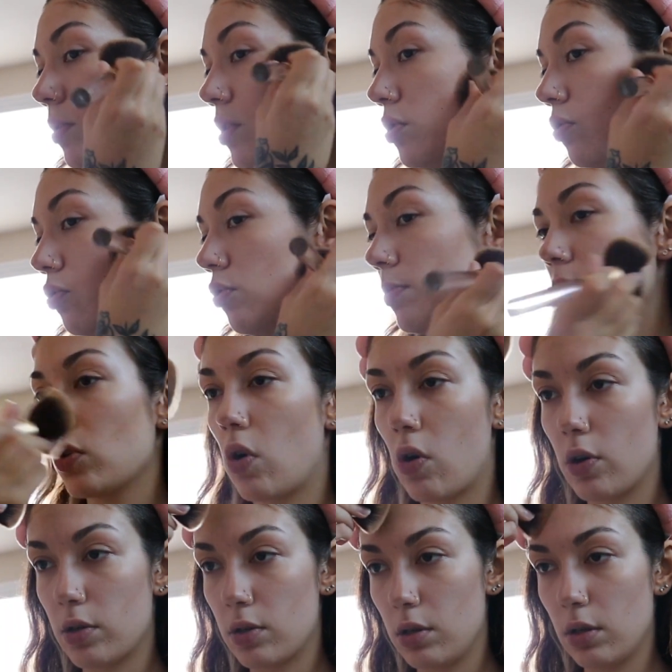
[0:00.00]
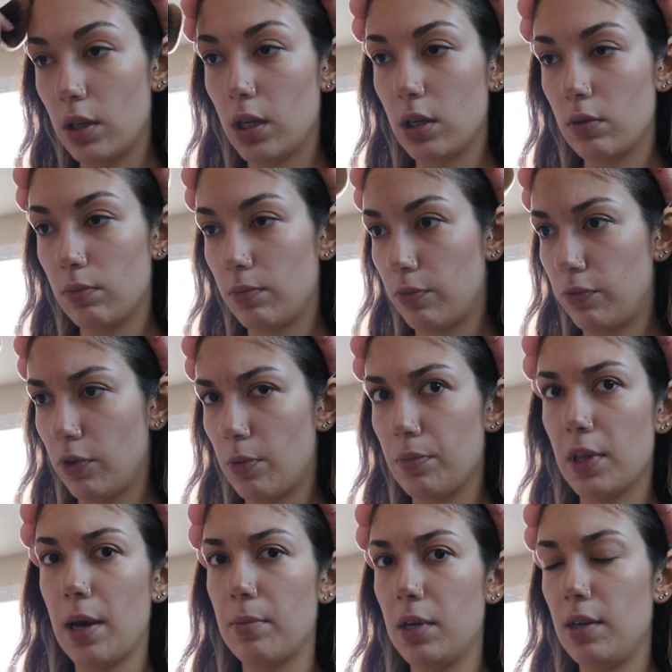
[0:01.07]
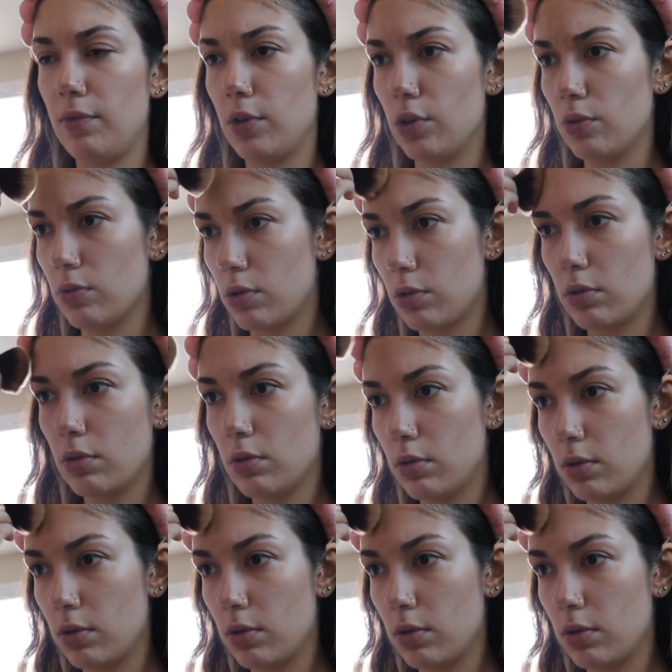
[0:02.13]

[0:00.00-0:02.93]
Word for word: because YouTube is hard to like film that many videos.